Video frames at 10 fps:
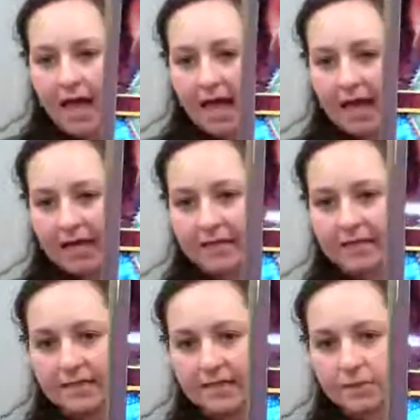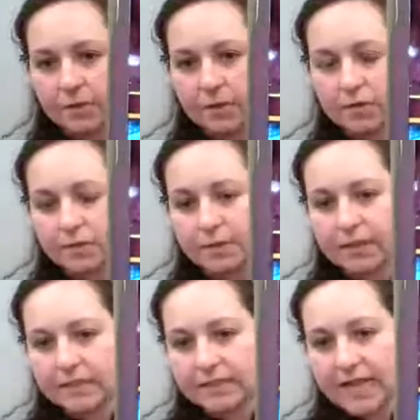And this is one of those
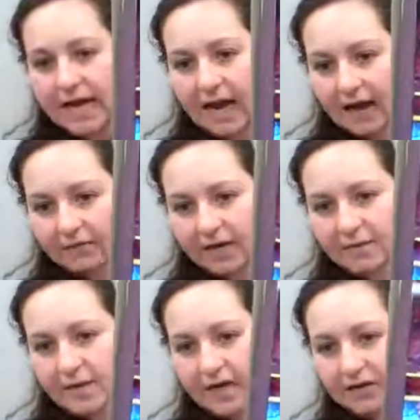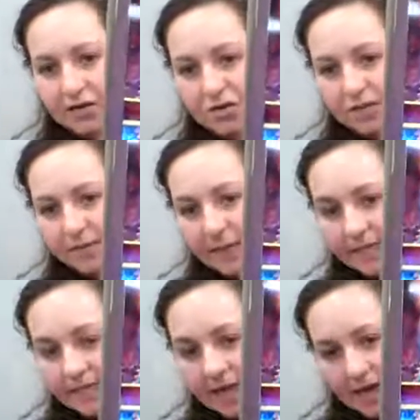books that I recommend just by
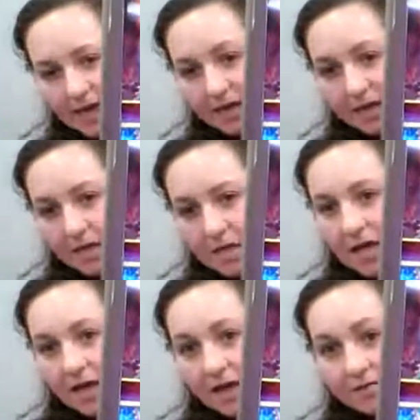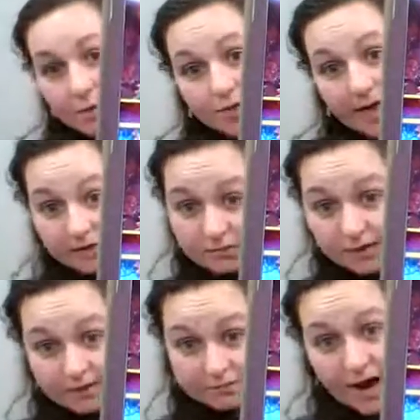saying, if you like
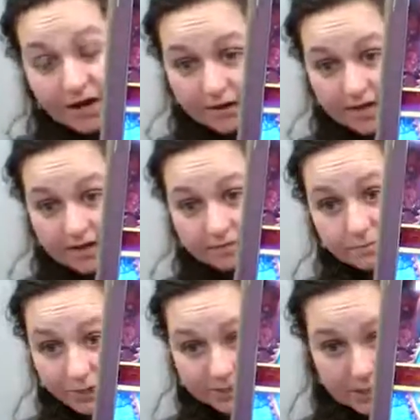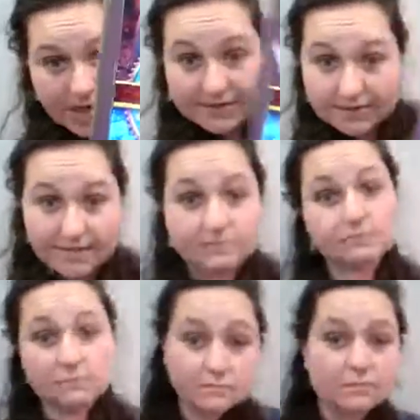Rick Riordan and Percy
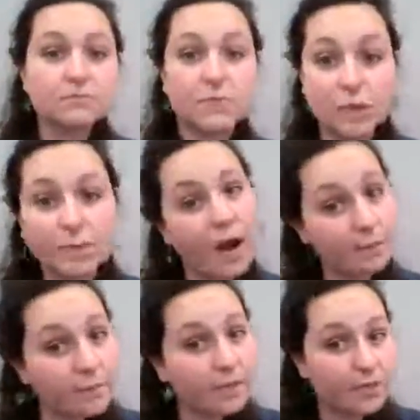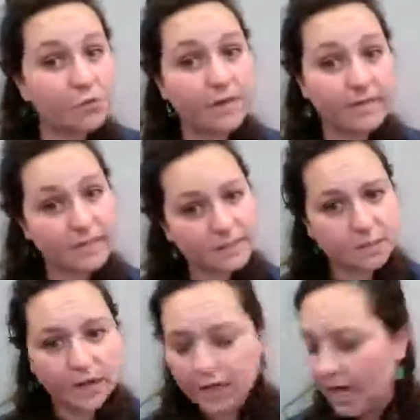Jackson, you'll probably enjoy this
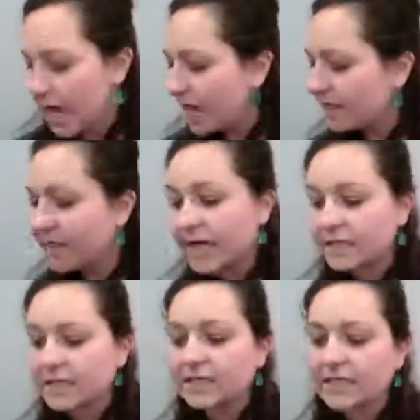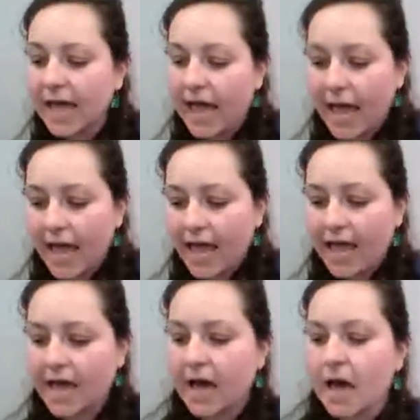one. This is
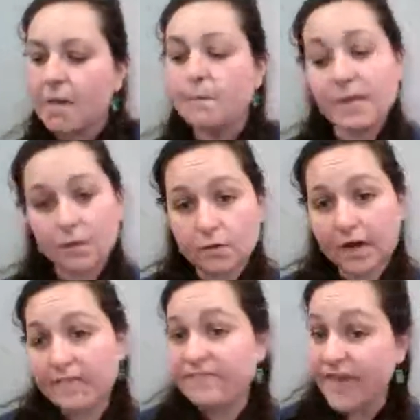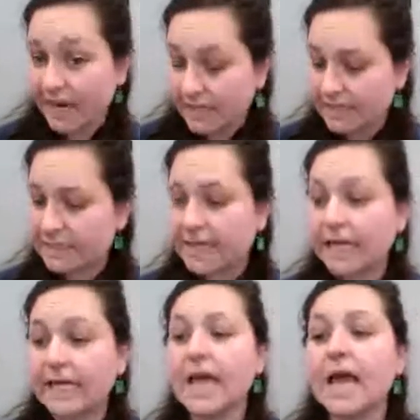a middle grade
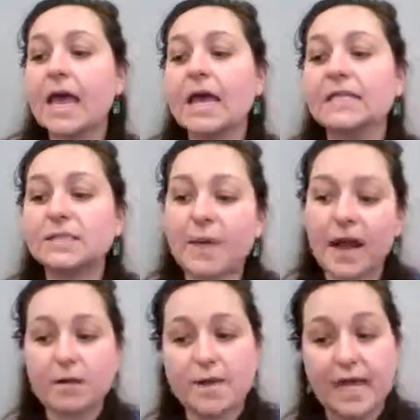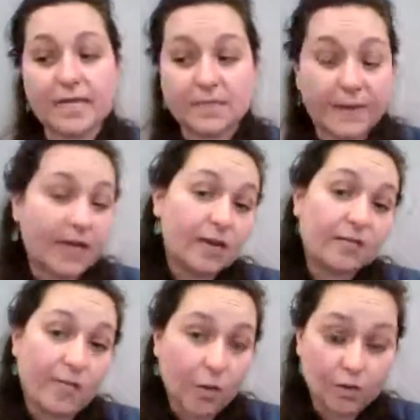fantasy inspired by
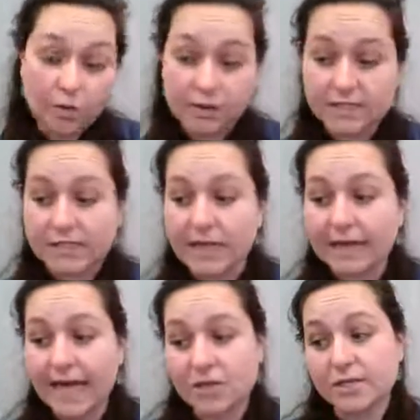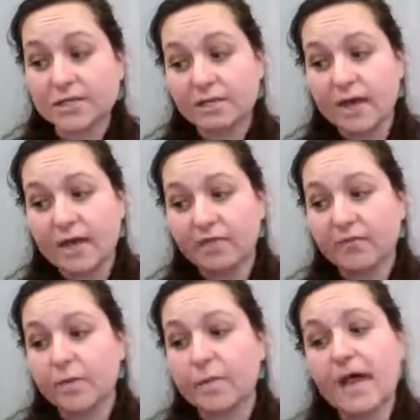Hispanic folklores, legends, and myths
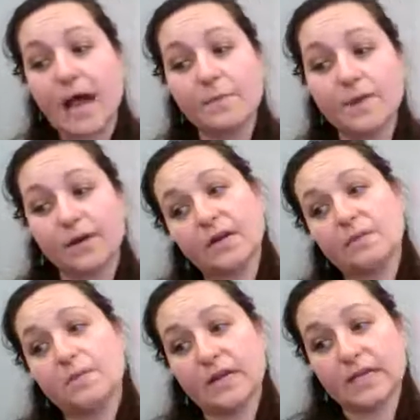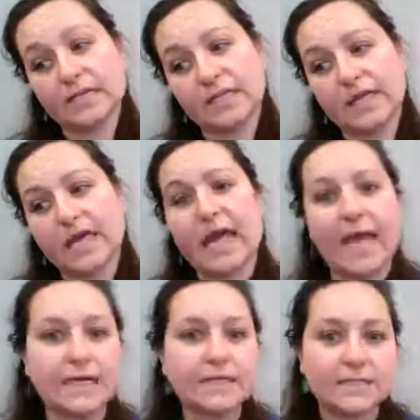from the Iberian Peninsula
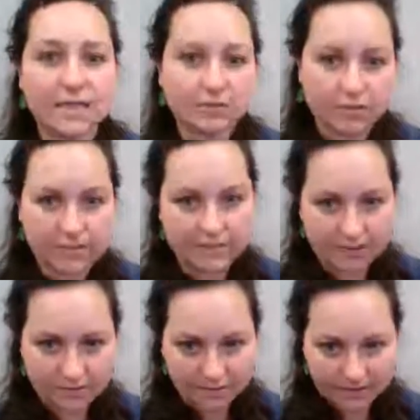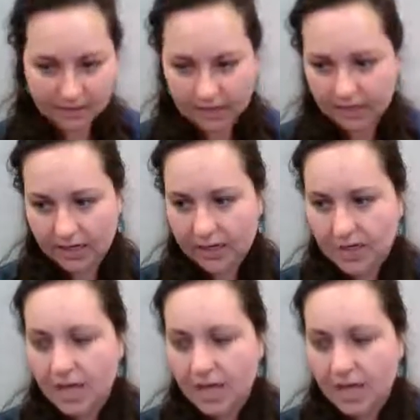and Central and South America.